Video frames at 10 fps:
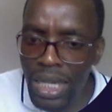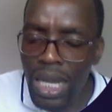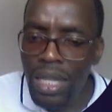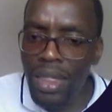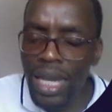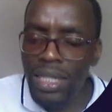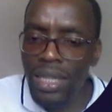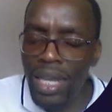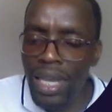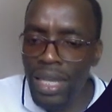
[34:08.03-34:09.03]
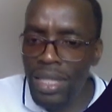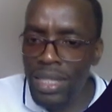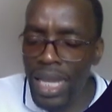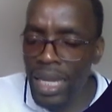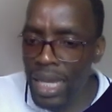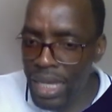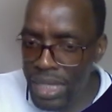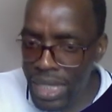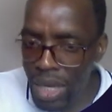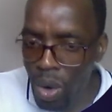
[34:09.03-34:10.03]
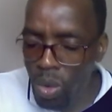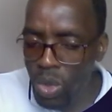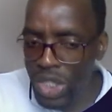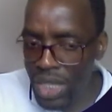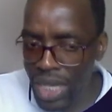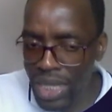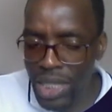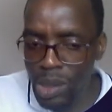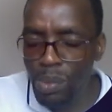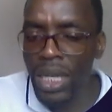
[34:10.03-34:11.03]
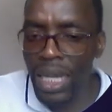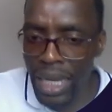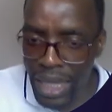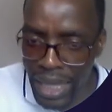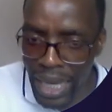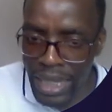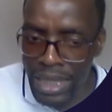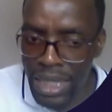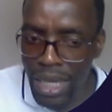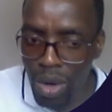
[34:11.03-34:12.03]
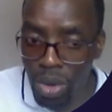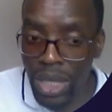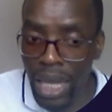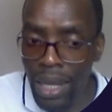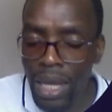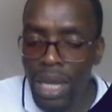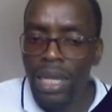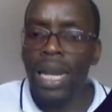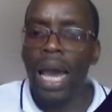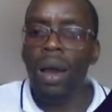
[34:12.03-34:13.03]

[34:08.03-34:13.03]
that there is an external cost that has been incurred. Okay, now